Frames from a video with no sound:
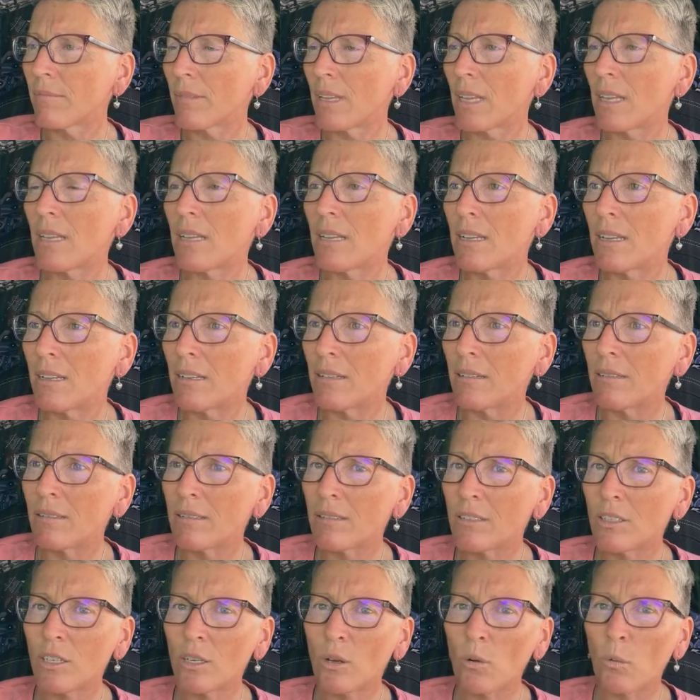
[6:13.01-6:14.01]

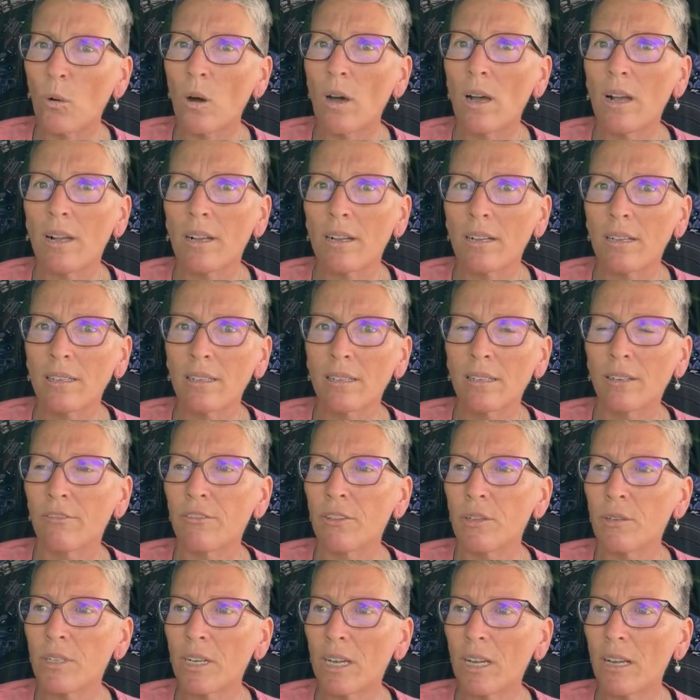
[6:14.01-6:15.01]
and took a walk a
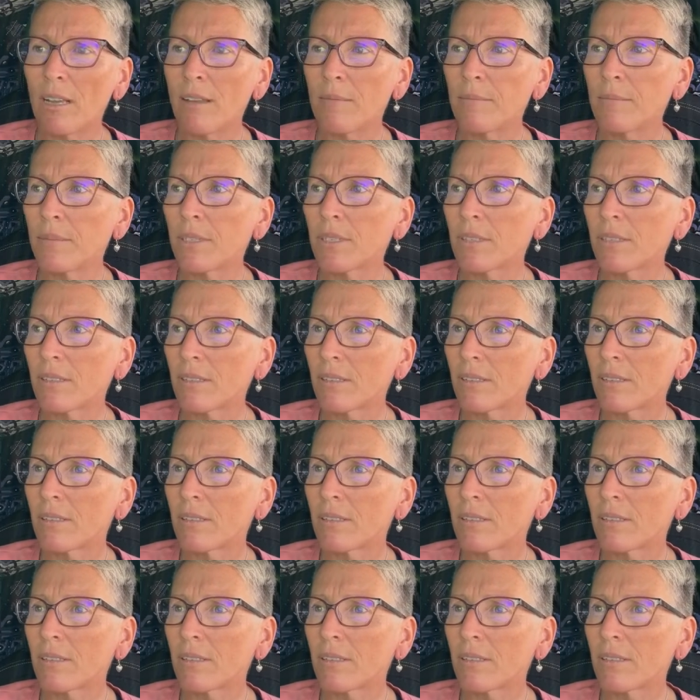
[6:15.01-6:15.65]
few times